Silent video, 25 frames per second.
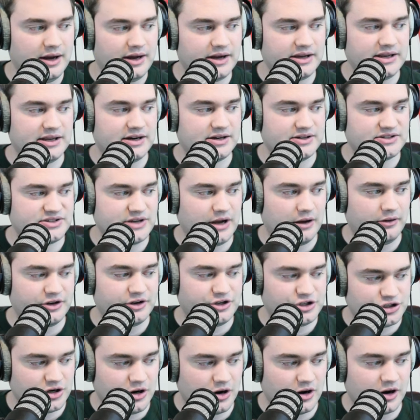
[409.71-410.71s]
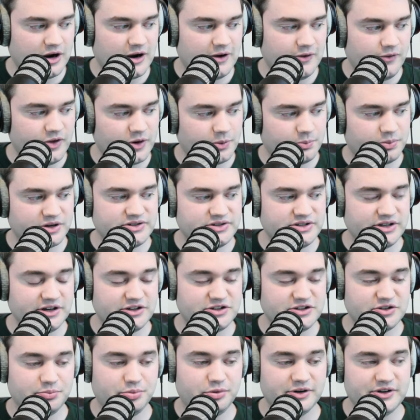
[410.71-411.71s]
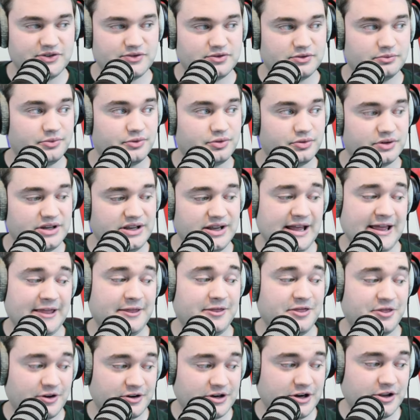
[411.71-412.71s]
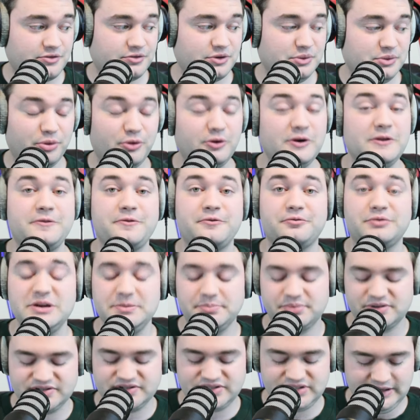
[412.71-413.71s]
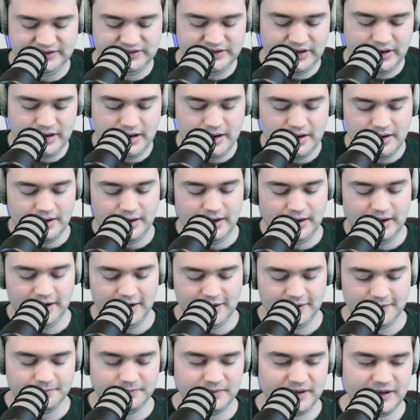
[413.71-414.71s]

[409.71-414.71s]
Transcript: get a solid chunk of their percentage of points from three at 33.3%